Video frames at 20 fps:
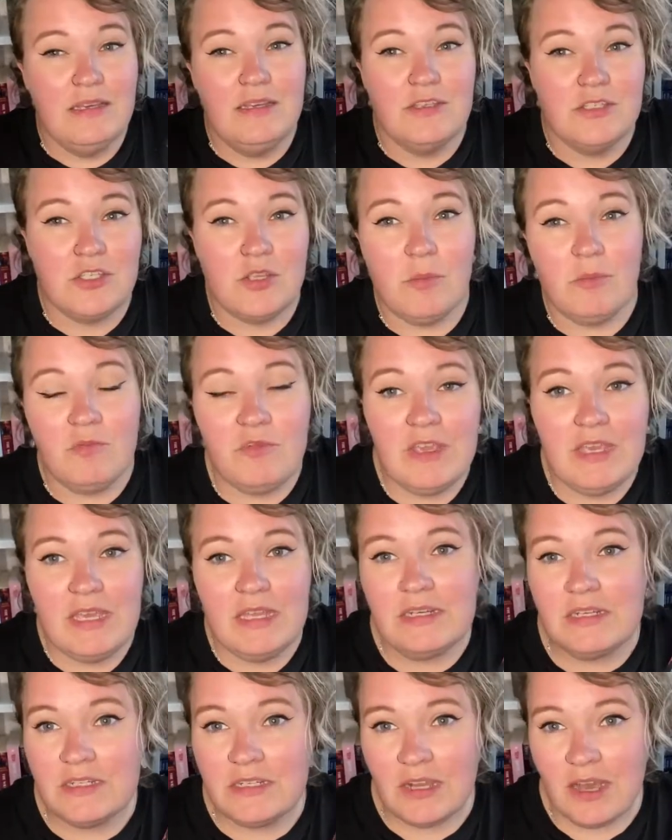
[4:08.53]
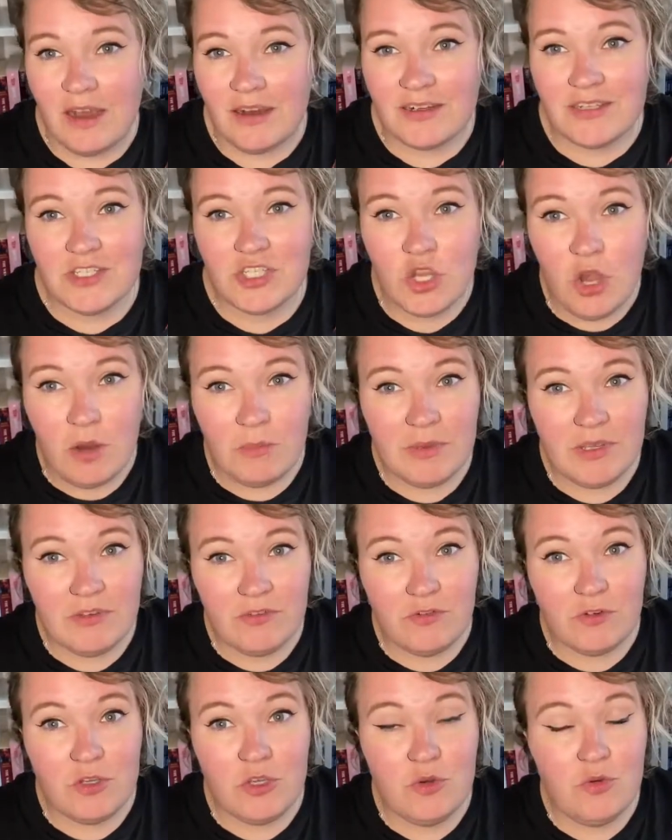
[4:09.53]
something in the dark is coming
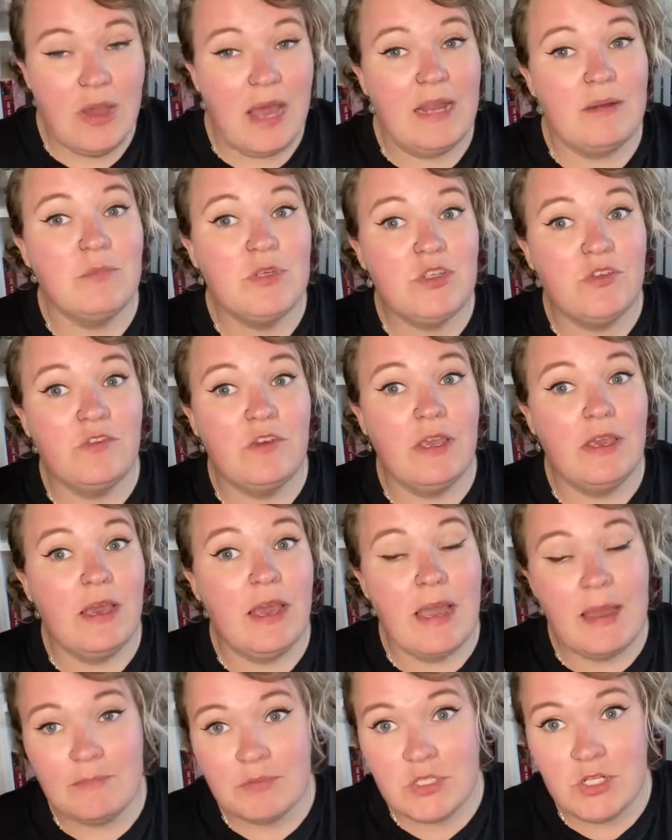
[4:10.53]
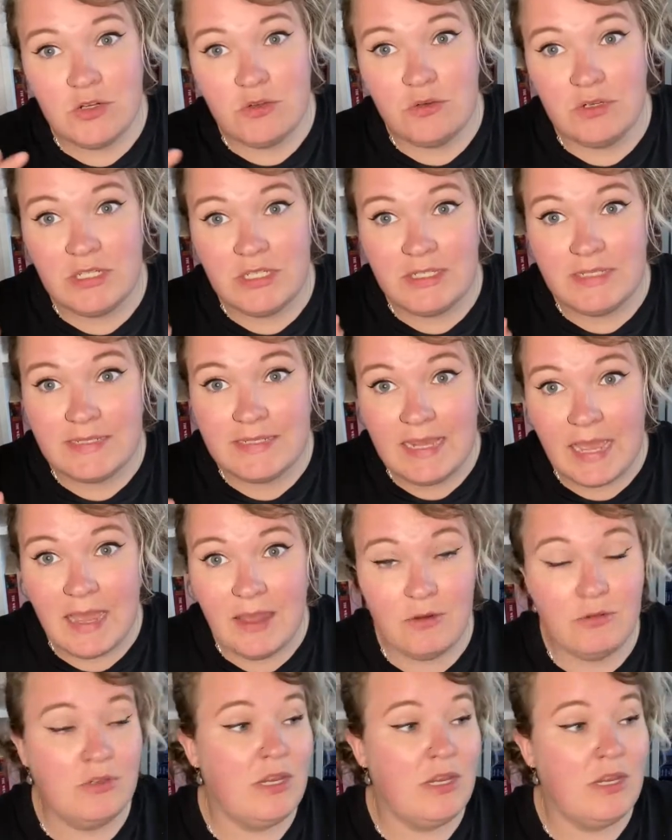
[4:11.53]
for you atmosphere, absolutely down.